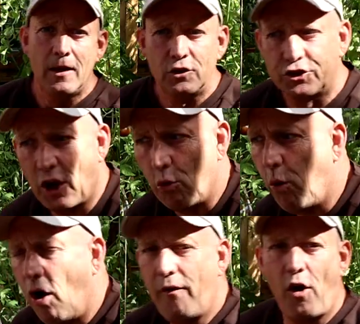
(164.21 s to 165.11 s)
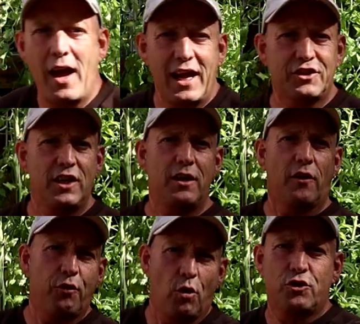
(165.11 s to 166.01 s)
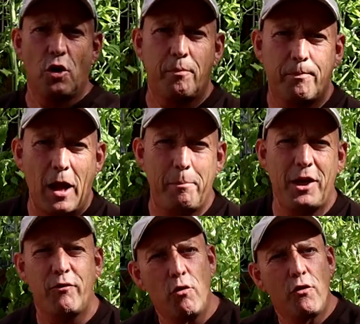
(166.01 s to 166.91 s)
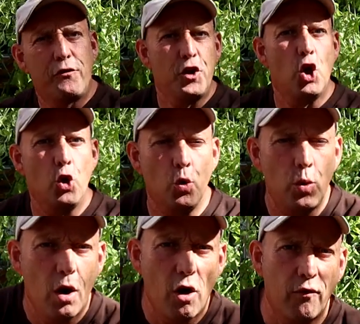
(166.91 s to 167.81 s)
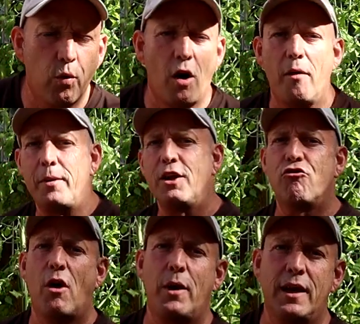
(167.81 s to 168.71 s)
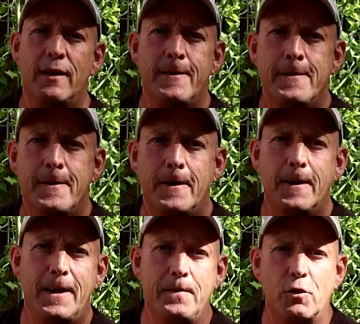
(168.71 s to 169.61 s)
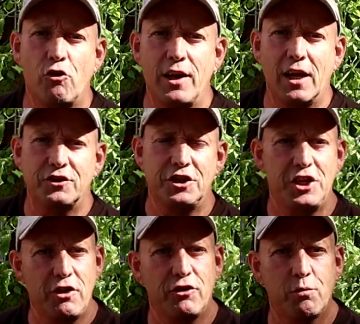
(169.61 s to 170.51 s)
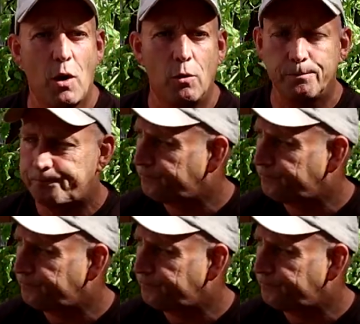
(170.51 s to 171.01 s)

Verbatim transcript: So what have I actually, I thought I'd do a, a bit of a review of what I've been growing uh, in the greenhouse this year as well.